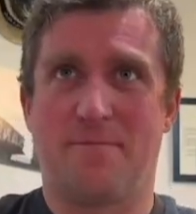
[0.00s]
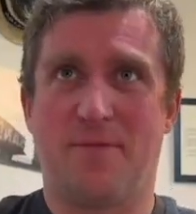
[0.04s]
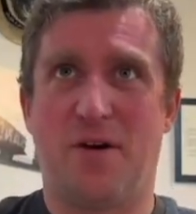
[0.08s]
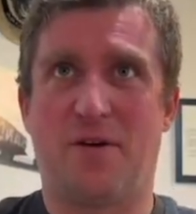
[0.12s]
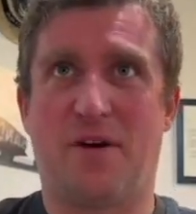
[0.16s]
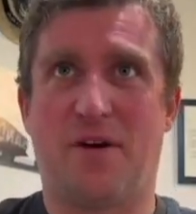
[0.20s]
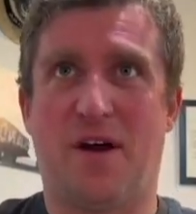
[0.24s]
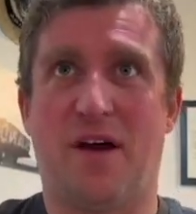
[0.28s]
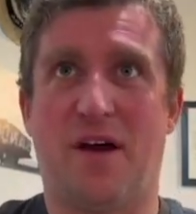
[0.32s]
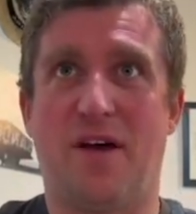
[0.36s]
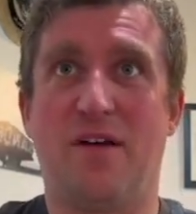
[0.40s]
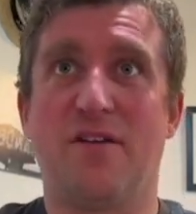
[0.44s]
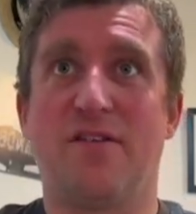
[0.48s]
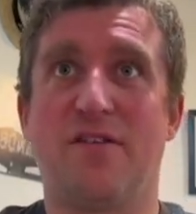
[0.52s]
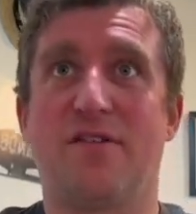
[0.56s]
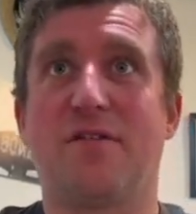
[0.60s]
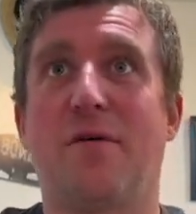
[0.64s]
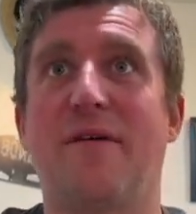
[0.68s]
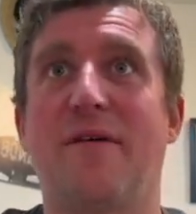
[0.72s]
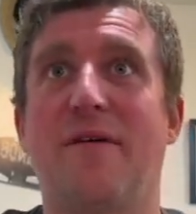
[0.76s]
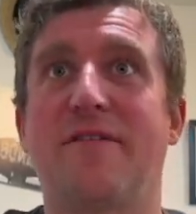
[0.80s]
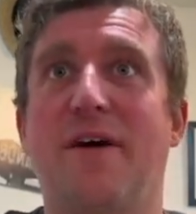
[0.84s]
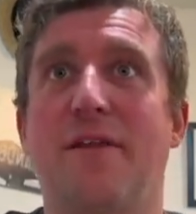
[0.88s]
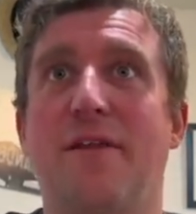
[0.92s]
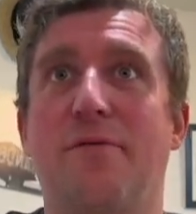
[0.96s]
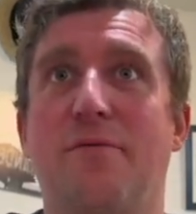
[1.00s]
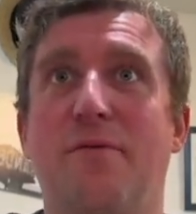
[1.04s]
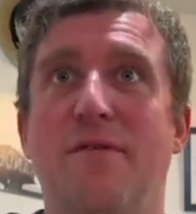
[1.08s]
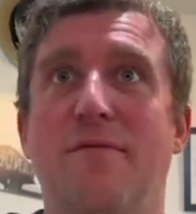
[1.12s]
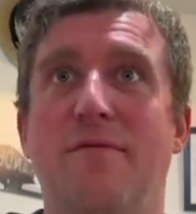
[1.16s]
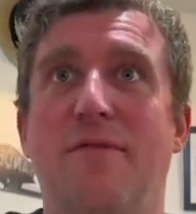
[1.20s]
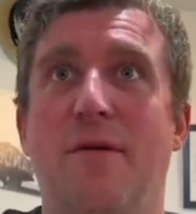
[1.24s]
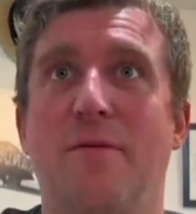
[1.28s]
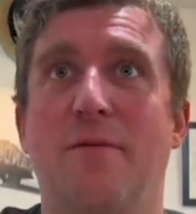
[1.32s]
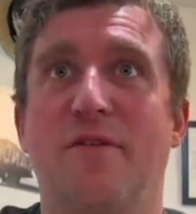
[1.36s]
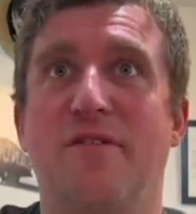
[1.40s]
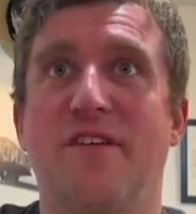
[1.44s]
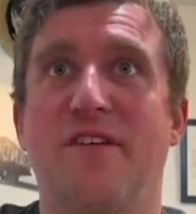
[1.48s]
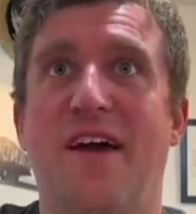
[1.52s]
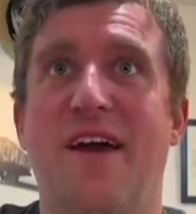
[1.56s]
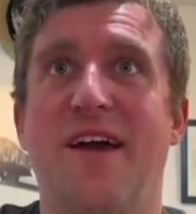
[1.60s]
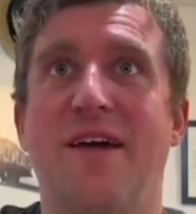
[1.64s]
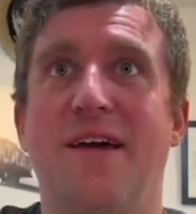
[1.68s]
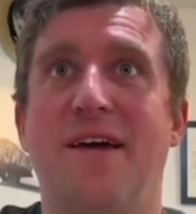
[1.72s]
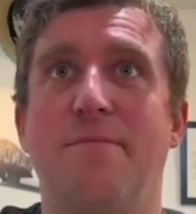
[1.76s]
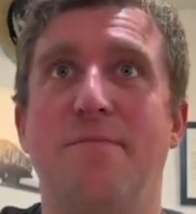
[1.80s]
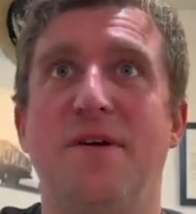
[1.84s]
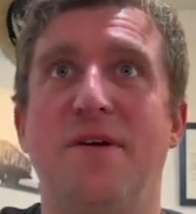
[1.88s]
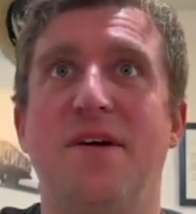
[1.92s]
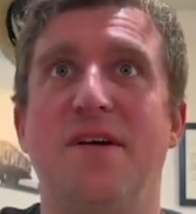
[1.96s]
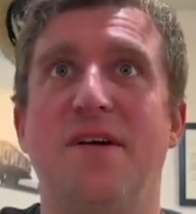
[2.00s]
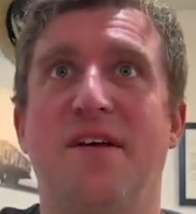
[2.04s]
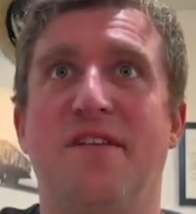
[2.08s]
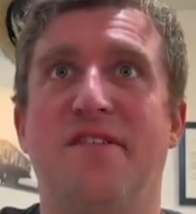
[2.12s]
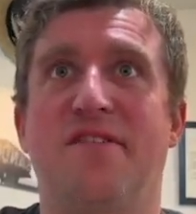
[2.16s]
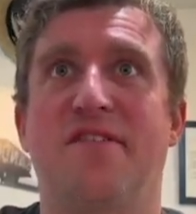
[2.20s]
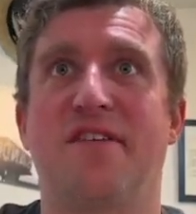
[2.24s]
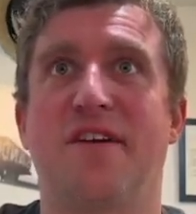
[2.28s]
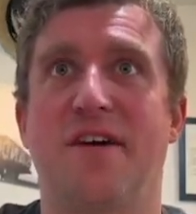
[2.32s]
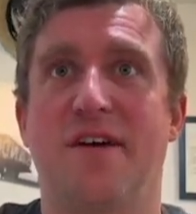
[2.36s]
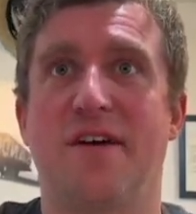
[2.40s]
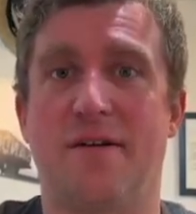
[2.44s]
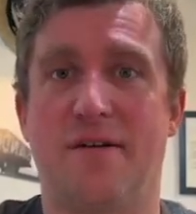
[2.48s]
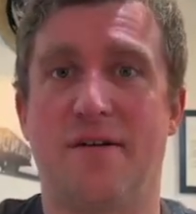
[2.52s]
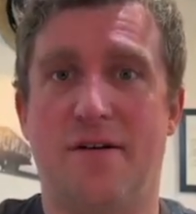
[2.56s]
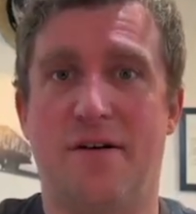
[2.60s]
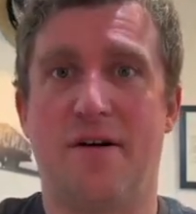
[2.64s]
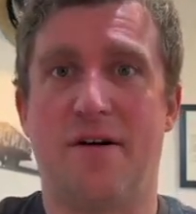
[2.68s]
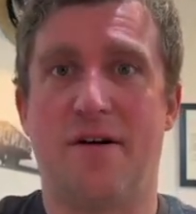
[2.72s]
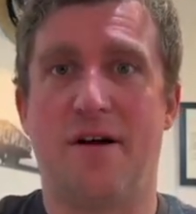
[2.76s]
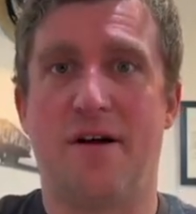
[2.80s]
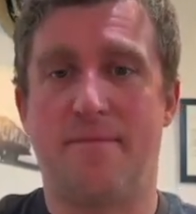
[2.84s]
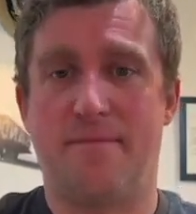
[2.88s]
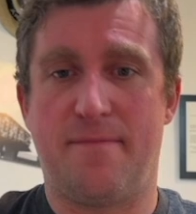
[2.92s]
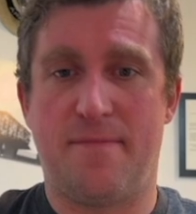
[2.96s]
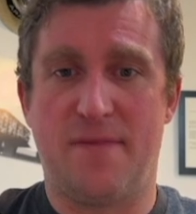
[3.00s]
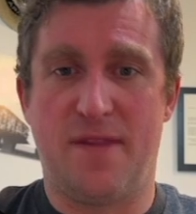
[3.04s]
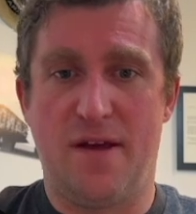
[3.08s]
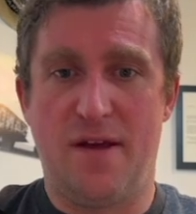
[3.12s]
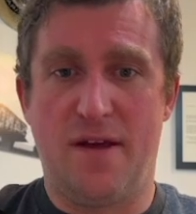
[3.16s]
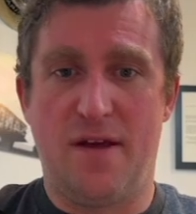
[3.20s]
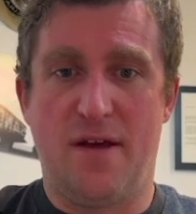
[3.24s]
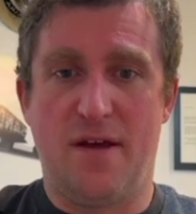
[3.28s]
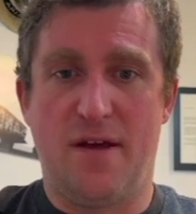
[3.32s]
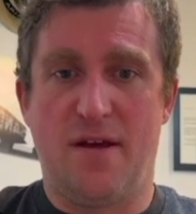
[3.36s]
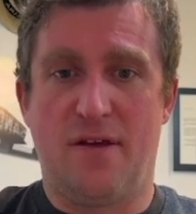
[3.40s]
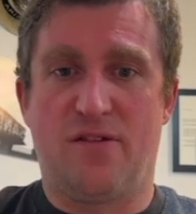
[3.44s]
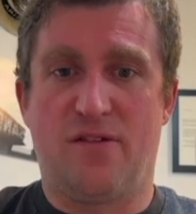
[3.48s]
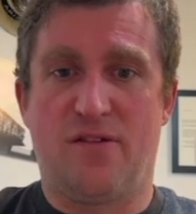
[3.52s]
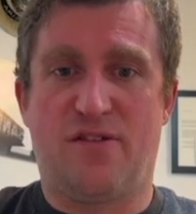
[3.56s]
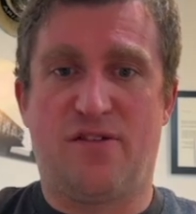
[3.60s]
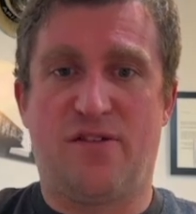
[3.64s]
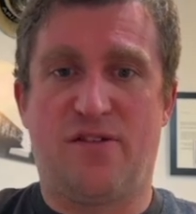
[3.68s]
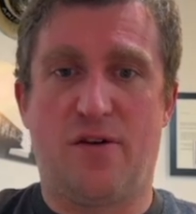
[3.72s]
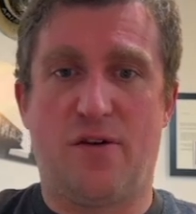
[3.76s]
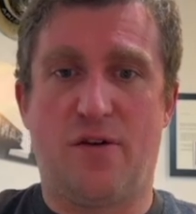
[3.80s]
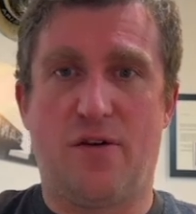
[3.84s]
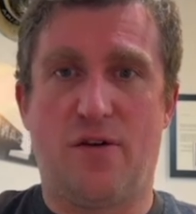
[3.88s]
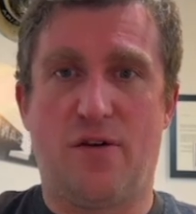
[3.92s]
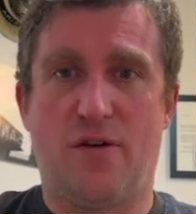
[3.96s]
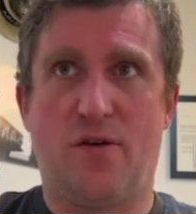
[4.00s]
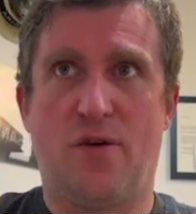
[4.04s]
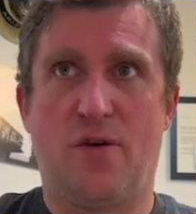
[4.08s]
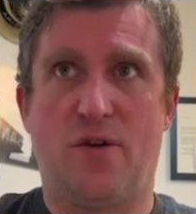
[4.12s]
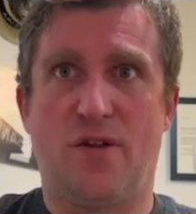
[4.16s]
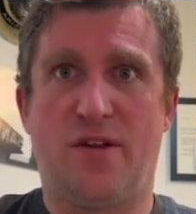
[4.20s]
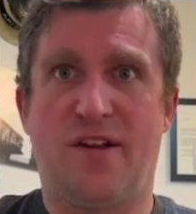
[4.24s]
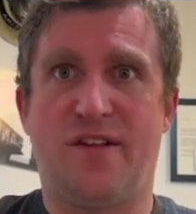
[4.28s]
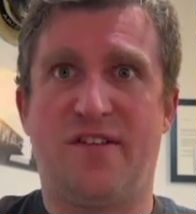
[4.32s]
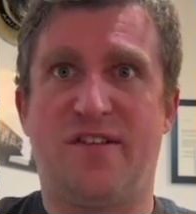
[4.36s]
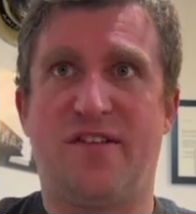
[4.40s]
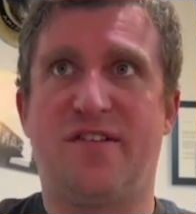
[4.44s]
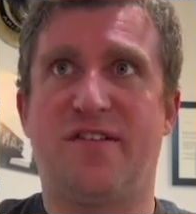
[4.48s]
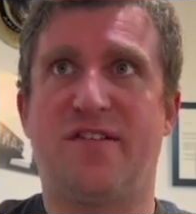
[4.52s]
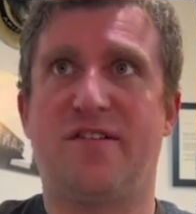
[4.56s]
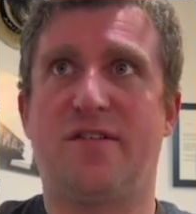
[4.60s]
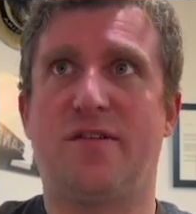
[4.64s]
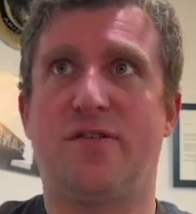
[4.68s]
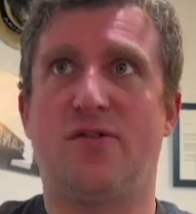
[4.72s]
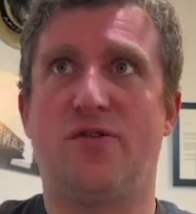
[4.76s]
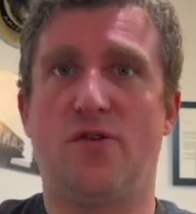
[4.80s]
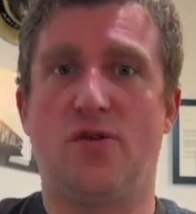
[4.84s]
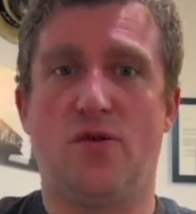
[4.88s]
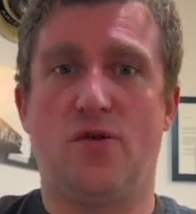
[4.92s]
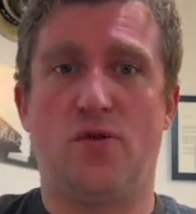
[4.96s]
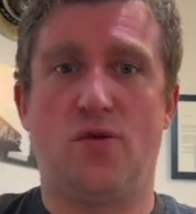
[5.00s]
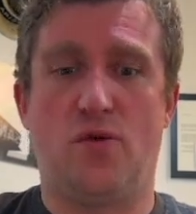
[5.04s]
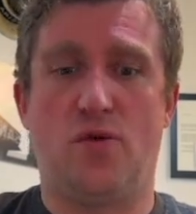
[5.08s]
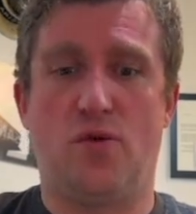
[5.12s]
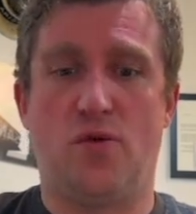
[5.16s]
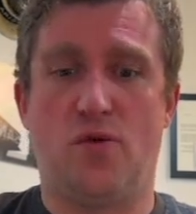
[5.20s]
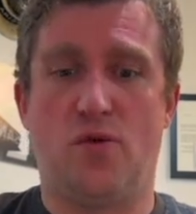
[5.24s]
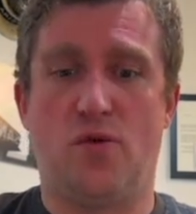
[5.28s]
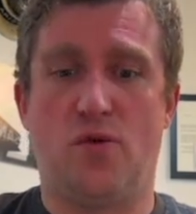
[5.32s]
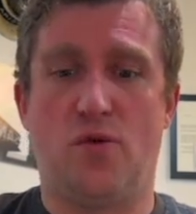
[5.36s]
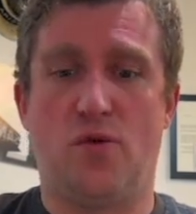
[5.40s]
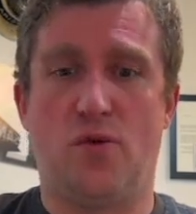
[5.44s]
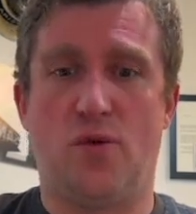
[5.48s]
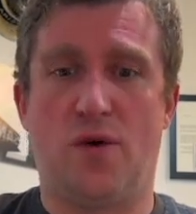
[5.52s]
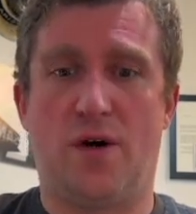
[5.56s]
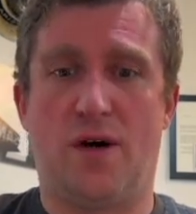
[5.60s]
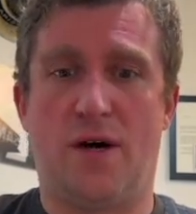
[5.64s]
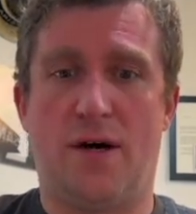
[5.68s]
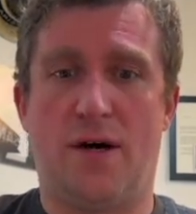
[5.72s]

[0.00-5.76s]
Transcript: Okay, so I've got three variables, a, b, and c. All right, so let's do